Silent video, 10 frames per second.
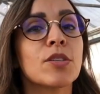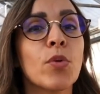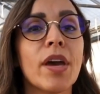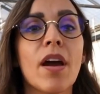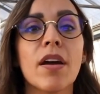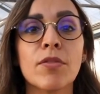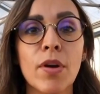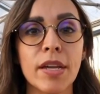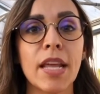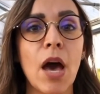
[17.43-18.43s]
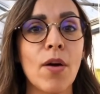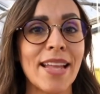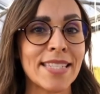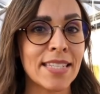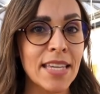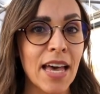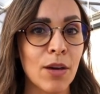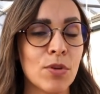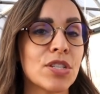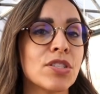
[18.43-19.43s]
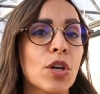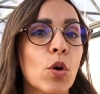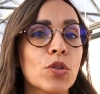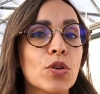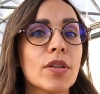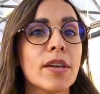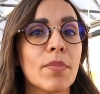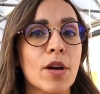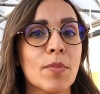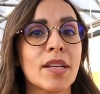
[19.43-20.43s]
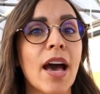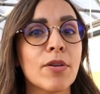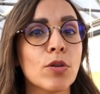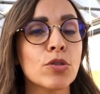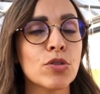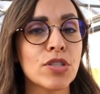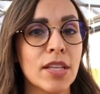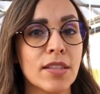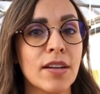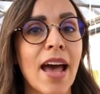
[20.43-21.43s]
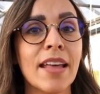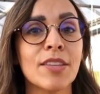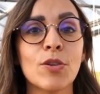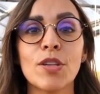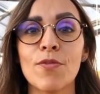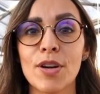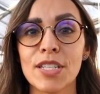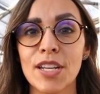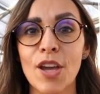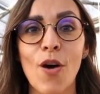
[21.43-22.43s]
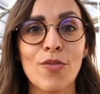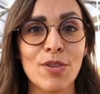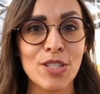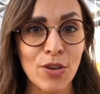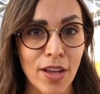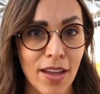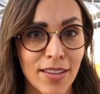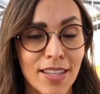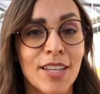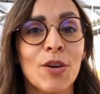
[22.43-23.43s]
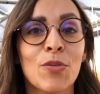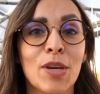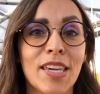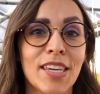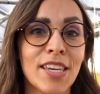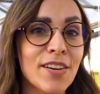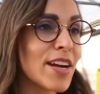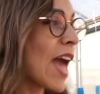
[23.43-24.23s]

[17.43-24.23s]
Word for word: We are right now at CF, which is the Control Environment Agricultural Center at the University of Arizona. We here